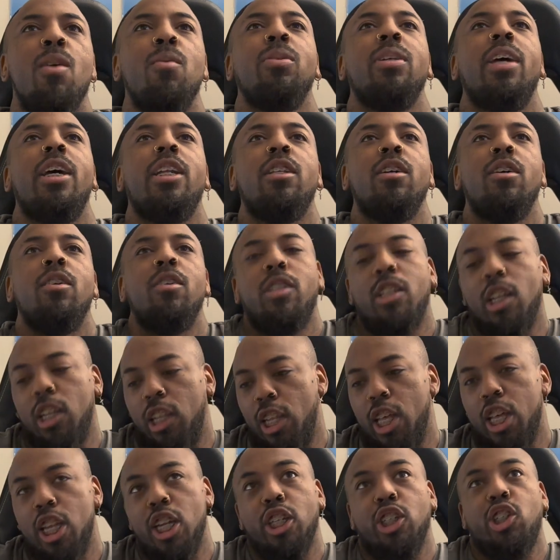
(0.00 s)
was like the
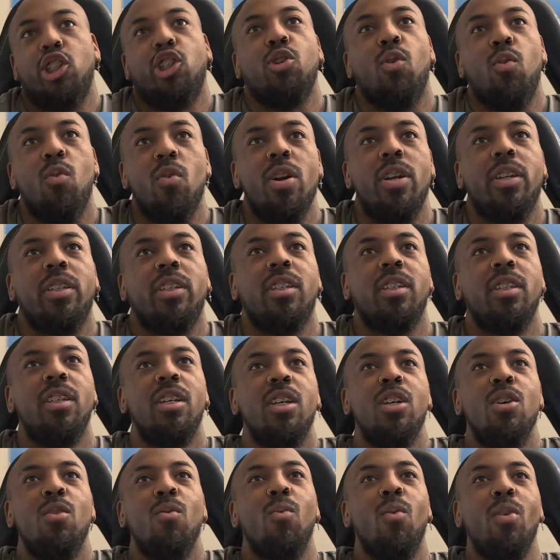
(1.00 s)
linen shorts
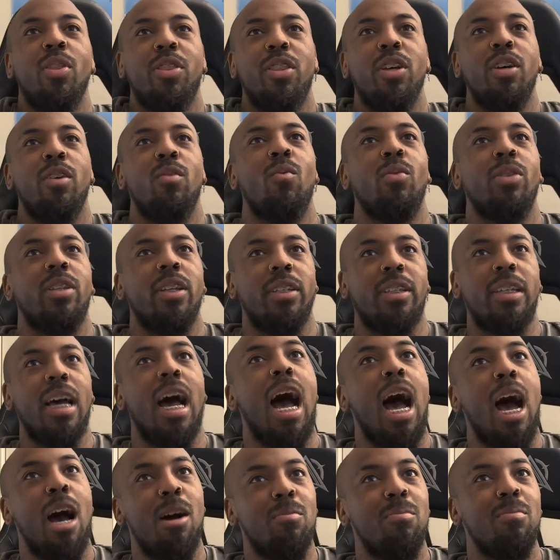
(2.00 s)
with the
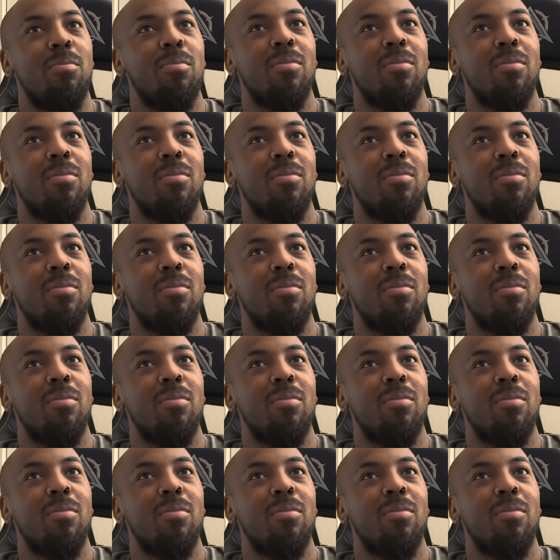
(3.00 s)
top.